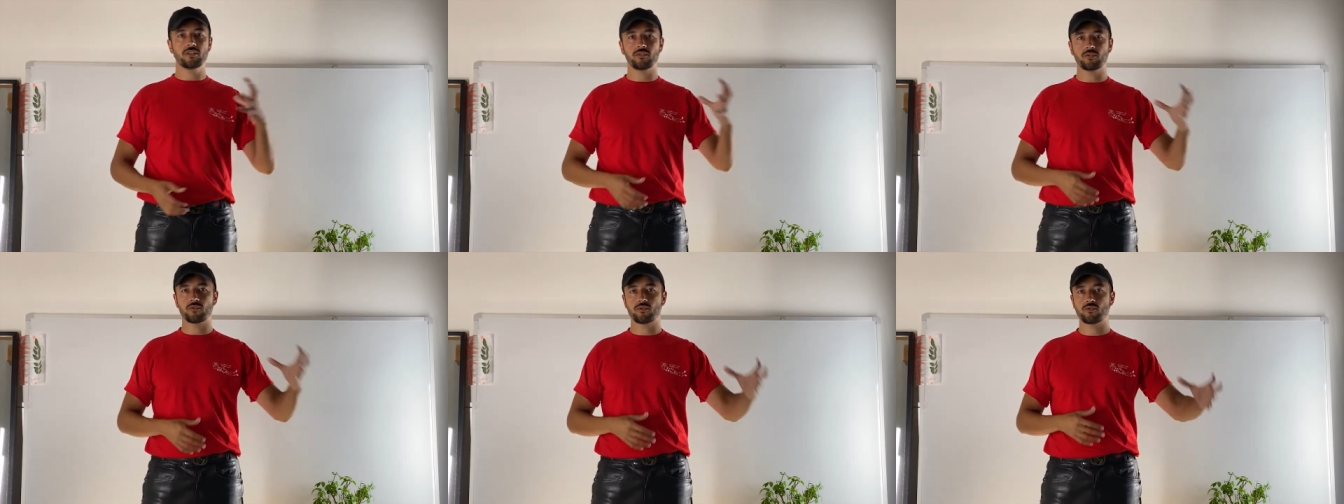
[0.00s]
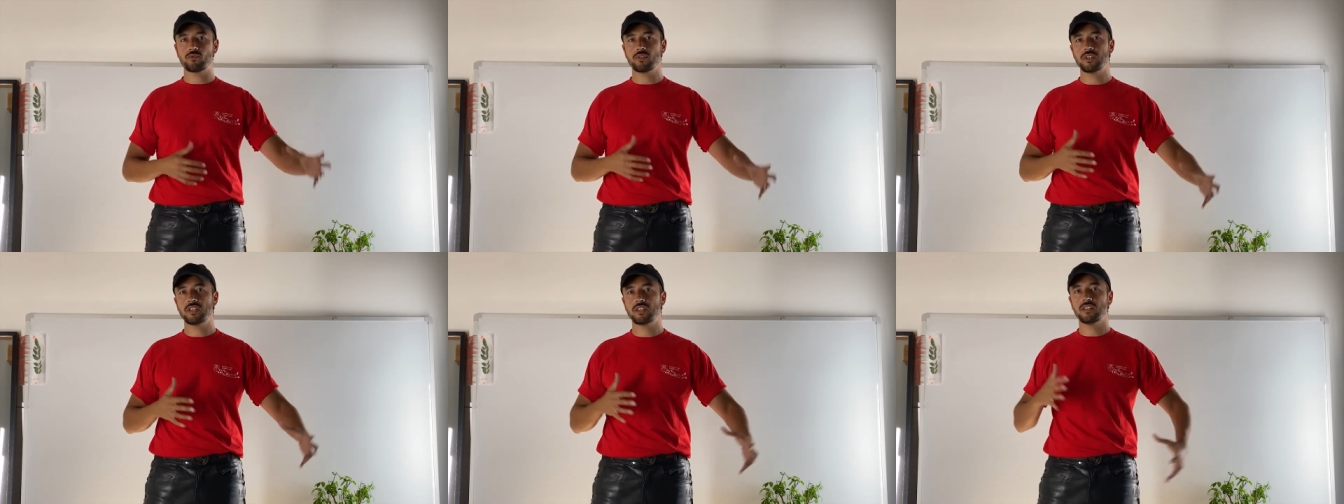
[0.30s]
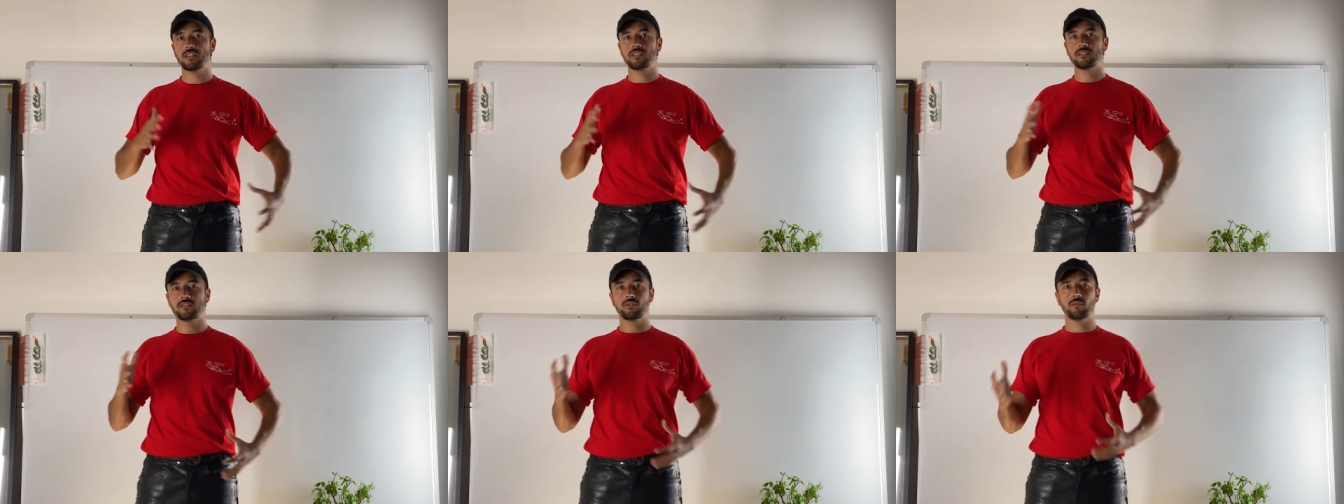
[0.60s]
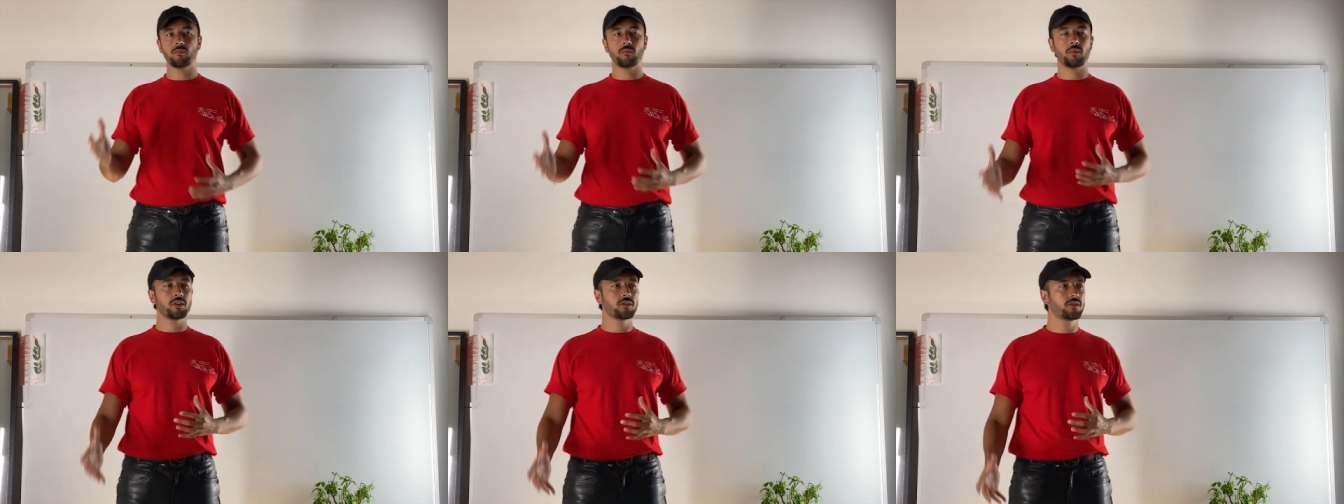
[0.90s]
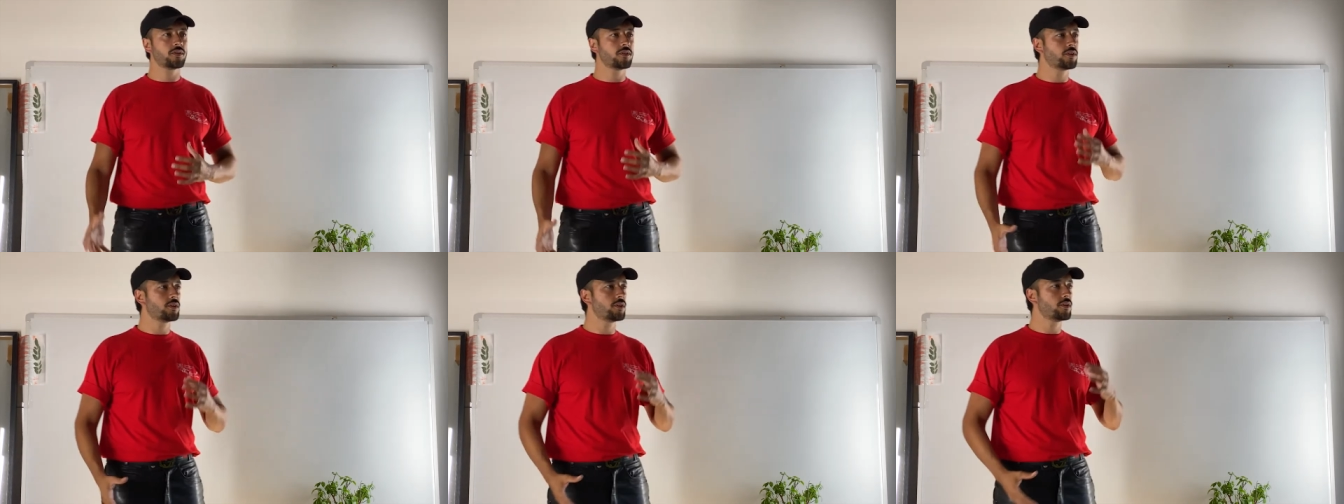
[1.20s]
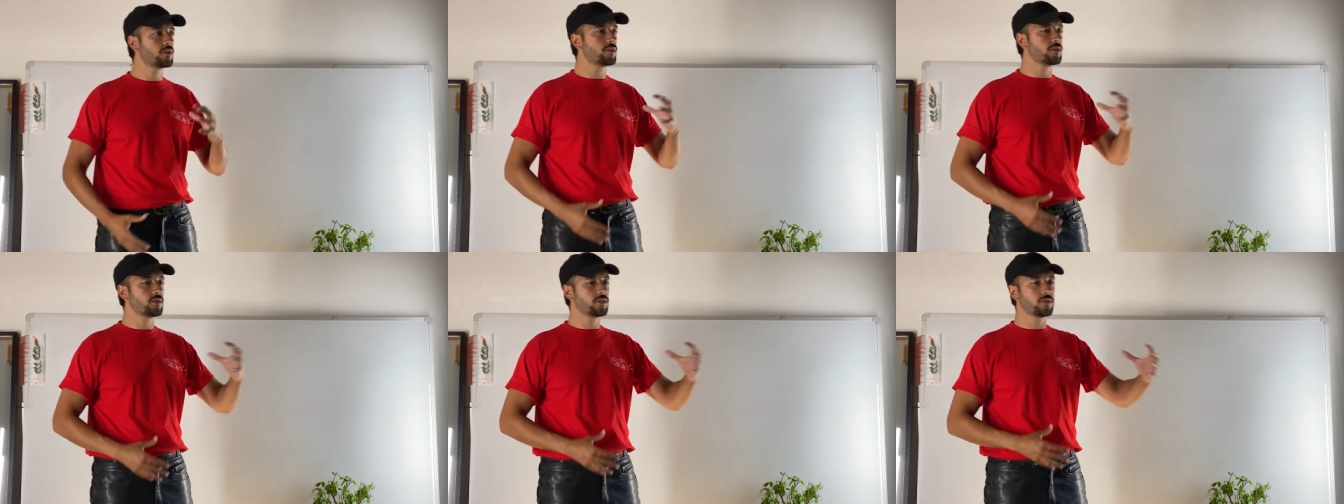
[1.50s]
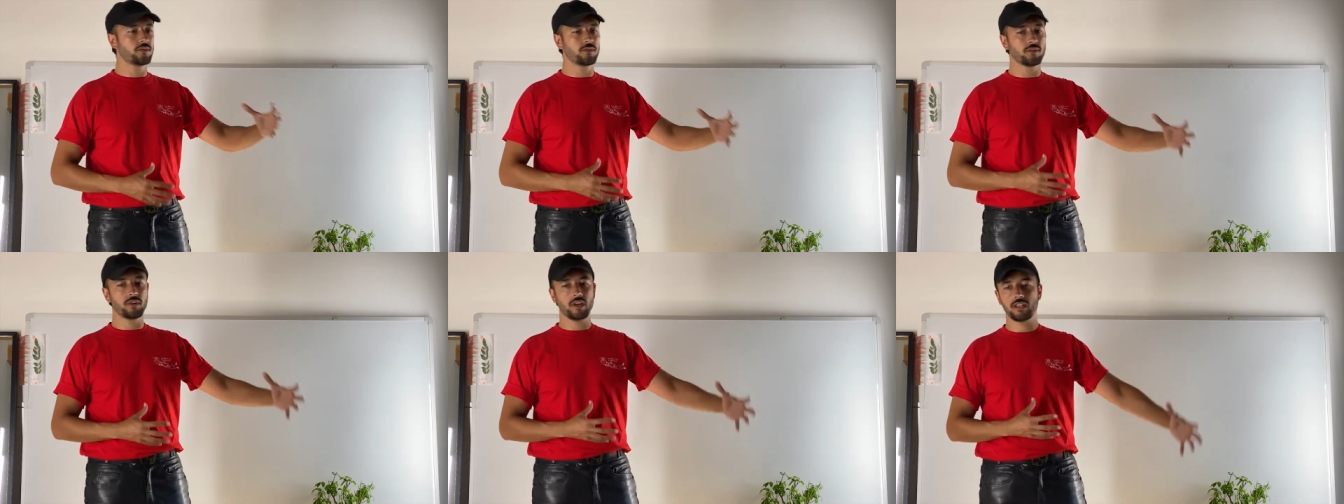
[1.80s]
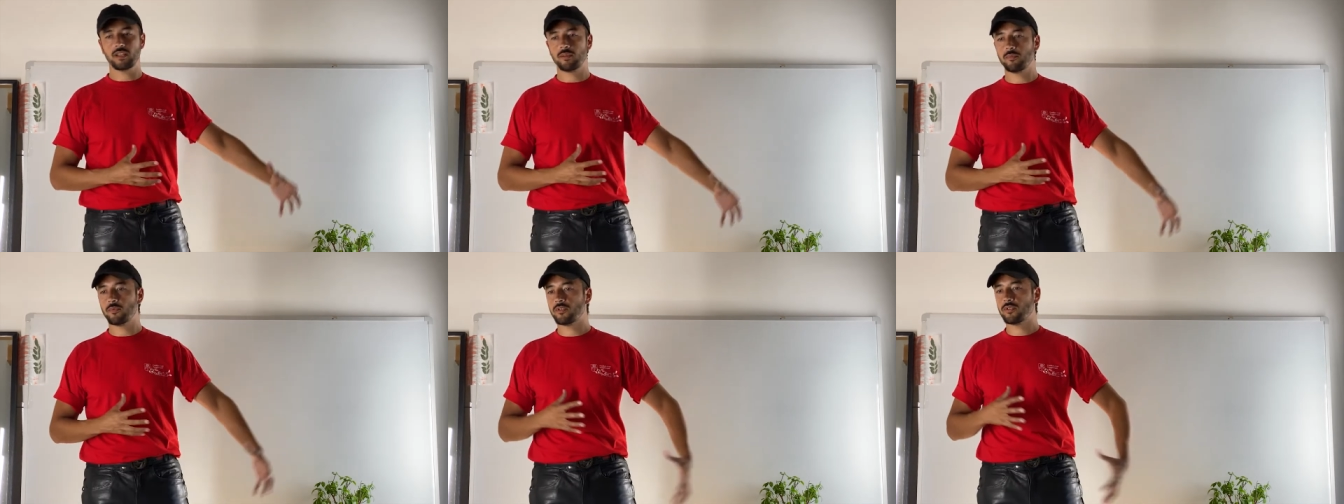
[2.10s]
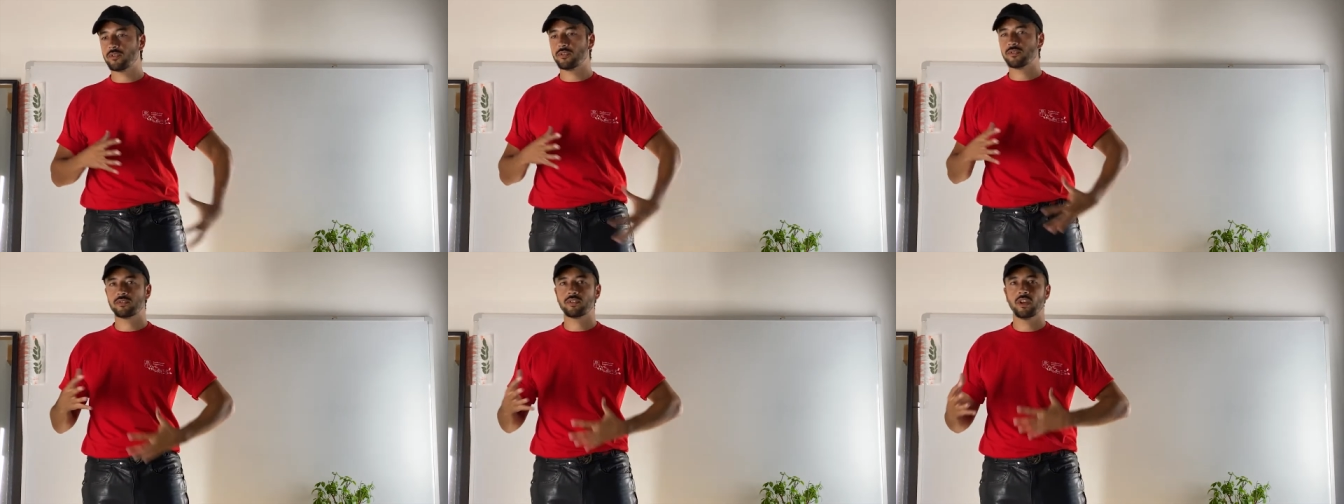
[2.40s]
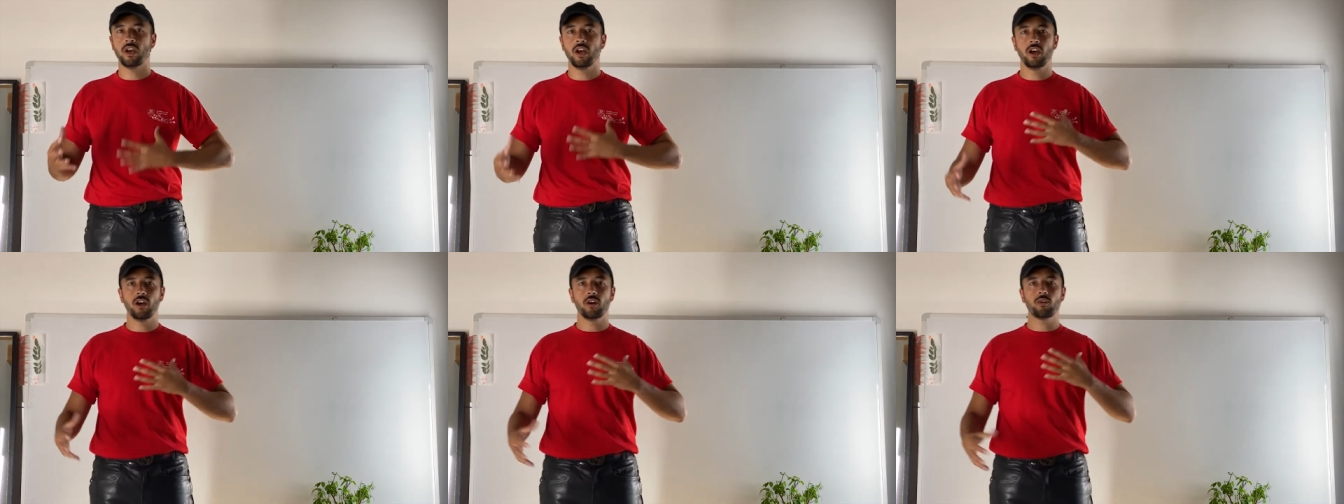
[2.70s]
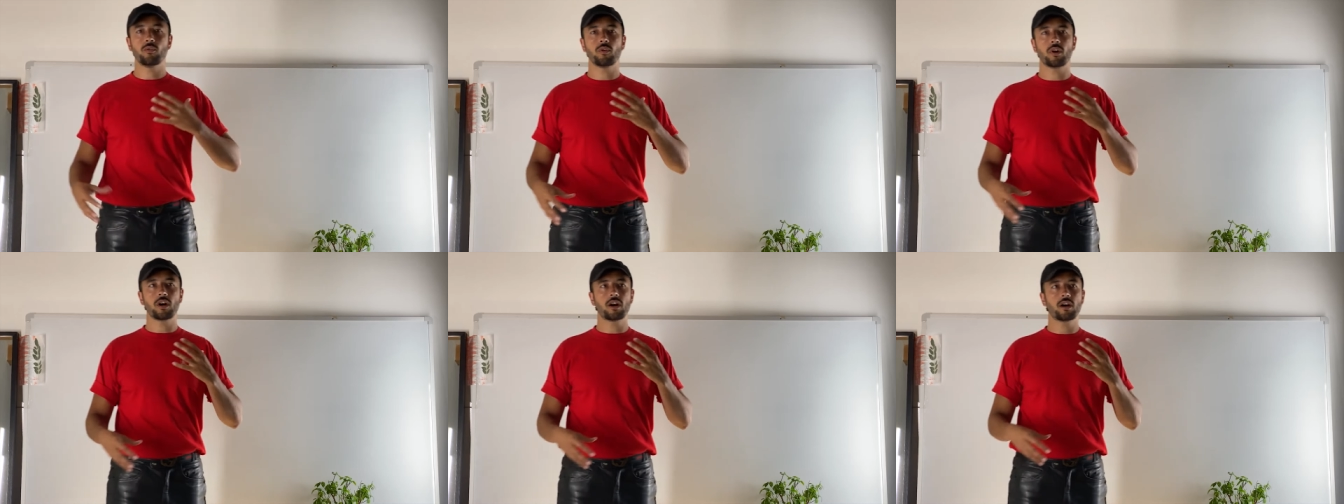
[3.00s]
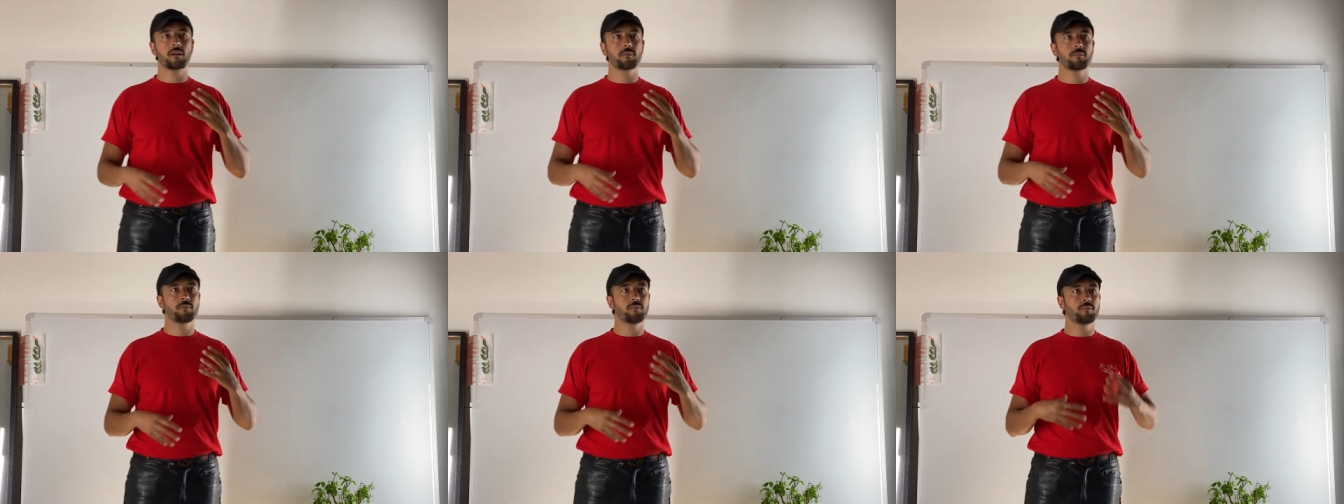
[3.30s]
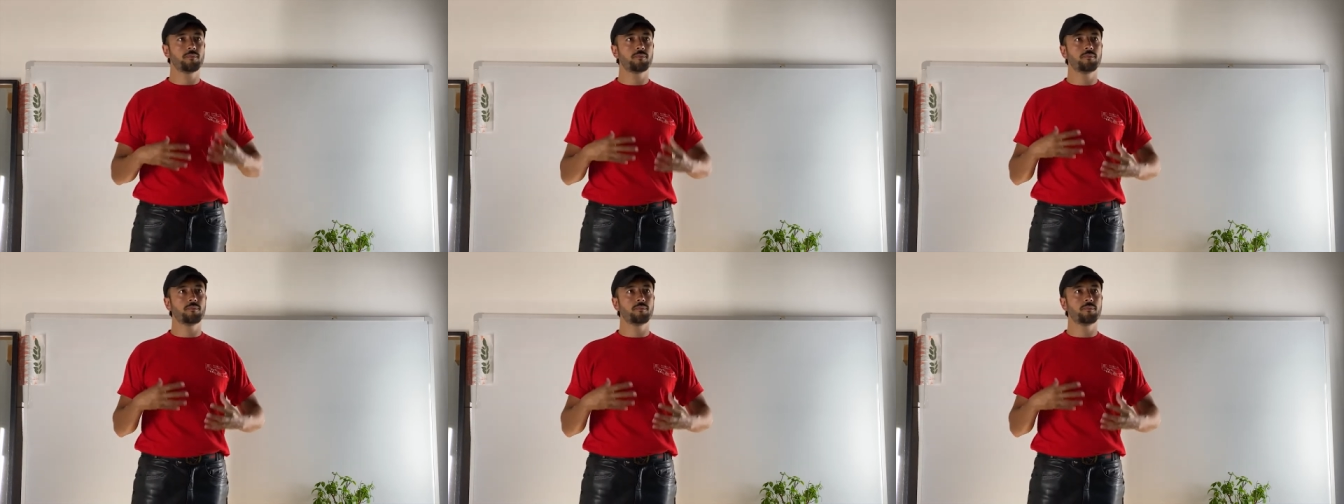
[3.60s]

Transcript: the trees, the water, the animals, who are